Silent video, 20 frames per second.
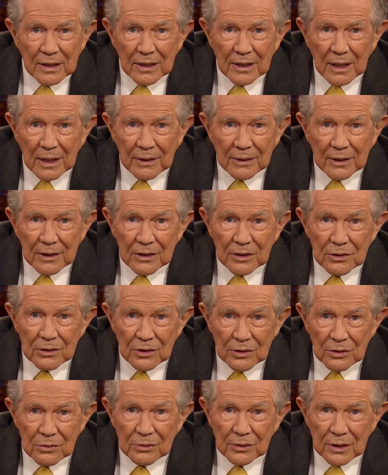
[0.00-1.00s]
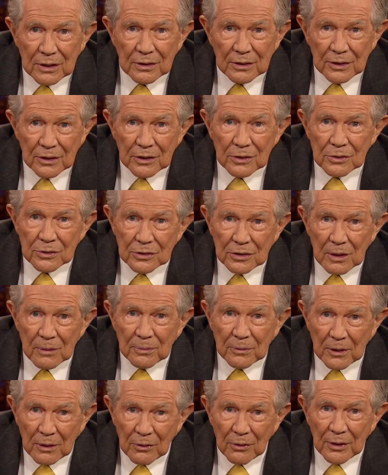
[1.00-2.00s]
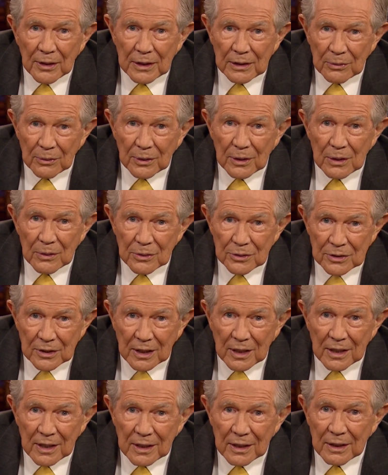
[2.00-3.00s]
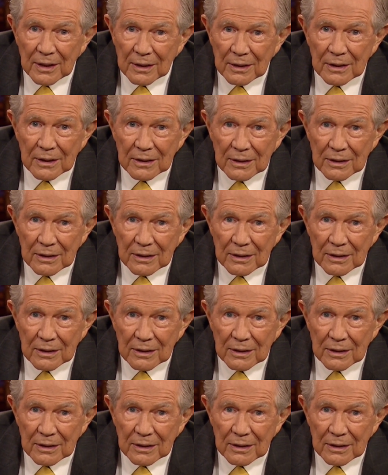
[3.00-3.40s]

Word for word: uh, you, you didn't do something right when he was a kid.